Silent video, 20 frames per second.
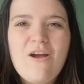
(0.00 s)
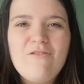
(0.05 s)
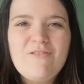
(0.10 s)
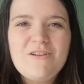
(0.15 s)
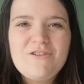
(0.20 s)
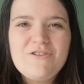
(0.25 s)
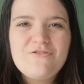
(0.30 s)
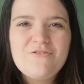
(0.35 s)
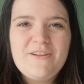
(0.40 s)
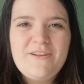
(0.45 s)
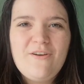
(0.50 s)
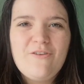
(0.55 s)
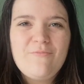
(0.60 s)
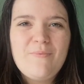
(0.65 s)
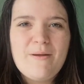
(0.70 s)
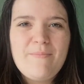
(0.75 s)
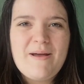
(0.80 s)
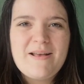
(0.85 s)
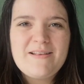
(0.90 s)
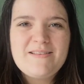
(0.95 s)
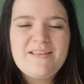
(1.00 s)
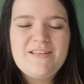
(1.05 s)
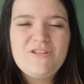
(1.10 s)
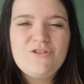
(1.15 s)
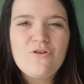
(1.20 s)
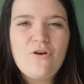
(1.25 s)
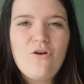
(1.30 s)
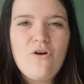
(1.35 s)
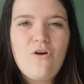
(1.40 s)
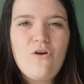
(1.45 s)
A Registry of My
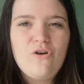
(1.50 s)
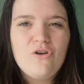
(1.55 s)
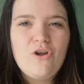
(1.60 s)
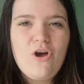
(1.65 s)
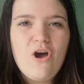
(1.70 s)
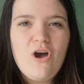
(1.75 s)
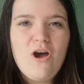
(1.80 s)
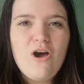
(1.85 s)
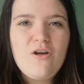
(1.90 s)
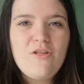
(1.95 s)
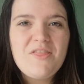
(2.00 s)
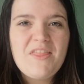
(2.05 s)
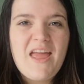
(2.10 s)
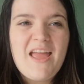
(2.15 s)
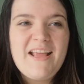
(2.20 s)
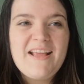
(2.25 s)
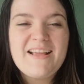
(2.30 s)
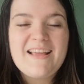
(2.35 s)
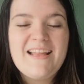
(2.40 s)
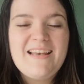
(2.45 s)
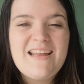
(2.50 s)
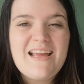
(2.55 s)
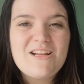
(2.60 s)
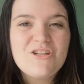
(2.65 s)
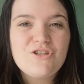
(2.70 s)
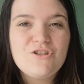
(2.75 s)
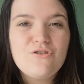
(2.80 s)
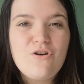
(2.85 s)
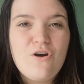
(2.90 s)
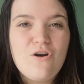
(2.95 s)
Passage on Earth, a
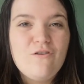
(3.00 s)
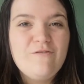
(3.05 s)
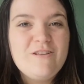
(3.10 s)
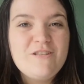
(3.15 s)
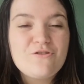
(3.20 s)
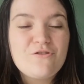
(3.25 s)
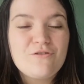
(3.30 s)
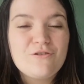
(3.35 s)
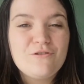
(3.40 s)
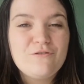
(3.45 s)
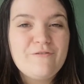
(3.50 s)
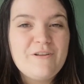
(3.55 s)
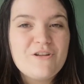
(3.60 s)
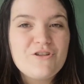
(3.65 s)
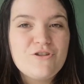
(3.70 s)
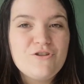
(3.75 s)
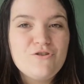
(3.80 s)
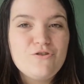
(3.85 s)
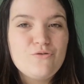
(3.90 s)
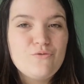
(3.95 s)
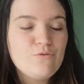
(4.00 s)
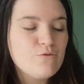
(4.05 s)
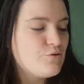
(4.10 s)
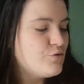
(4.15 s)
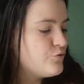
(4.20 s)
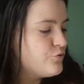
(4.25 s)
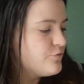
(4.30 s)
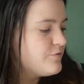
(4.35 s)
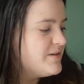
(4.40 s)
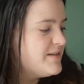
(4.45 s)
collection of historical fiction short
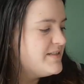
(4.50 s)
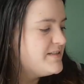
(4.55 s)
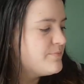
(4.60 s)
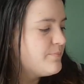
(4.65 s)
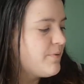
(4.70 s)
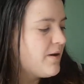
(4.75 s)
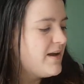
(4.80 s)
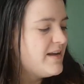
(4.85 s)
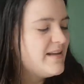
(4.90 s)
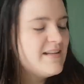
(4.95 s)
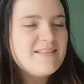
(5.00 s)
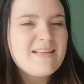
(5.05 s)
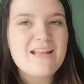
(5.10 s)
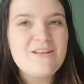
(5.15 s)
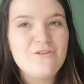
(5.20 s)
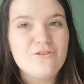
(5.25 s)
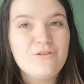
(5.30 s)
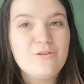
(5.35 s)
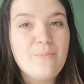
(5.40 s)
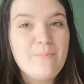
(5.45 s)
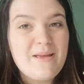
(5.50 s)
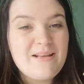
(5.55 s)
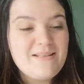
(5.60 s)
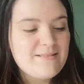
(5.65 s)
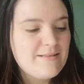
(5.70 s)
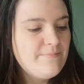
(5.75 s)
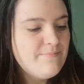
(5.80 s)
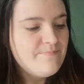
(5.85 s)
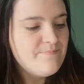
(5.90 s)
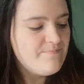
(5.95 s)
stories by Daniel
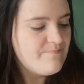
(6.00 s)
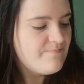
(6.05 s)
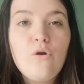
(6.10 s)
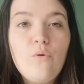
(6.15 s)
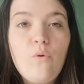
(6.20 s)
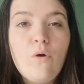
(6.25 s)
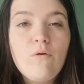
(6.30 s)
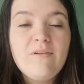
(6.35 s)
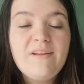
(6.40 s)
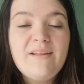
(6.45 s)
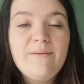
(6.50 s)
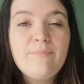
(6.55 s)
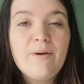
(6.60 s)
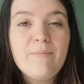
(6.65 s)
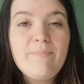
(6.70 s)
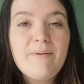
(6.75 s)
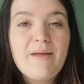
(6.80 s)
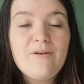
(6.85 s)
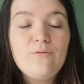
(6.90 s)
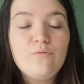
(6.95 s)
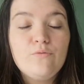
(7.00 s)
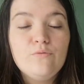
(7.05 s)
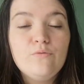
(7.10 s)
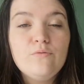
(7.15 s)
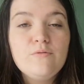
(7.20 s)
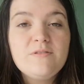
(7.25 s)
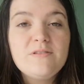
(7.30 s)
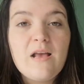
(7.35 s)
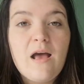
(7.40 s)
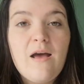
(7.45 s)
Mason. The Quarry by Ben
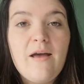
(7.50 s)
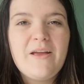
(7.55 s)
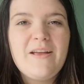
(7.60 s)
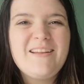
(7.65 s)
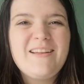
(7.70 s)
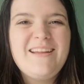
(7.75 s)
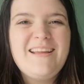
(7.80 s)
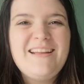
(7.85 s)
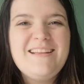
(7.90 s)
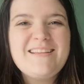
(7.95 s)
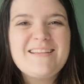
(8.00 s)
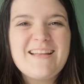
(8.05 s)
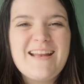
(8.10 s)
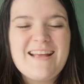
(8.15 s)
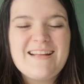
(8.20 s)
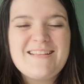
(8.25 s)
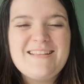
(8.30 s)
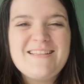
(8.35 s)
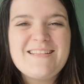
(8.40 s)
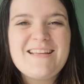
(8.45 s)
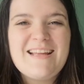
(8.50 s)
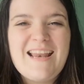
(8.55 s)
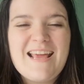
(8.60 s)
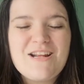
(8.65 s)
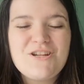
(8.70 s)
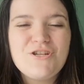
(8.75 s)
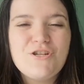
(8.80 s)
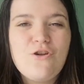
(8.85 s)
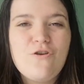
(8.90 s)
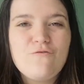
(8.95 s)
Halls, an interconnected
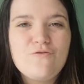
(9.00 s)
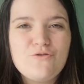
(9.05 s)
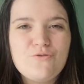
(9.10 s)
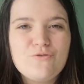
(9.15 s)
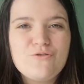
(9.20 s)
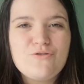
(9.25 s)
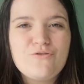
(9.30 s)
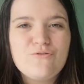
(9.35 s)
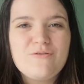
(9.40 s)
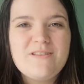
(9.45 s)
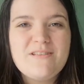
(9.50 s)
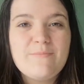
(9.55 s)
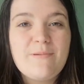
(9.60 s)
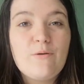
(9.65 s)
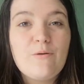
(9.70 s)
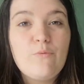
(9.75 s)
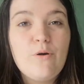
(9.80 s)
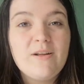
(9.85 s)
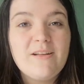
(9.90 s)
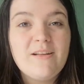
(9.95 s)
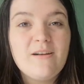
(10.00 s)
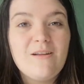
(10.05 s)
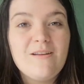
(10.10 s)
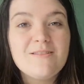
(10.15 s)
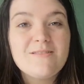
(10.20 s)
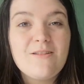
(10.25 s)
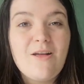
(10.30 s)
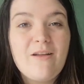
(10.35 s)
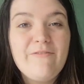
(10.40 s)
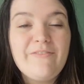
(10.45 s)
collection of short stories about working
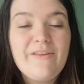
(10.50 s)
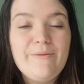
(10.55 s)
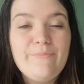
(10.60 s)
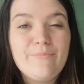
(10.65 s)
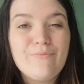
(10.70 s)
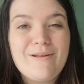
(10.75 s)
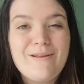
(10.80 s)
class life in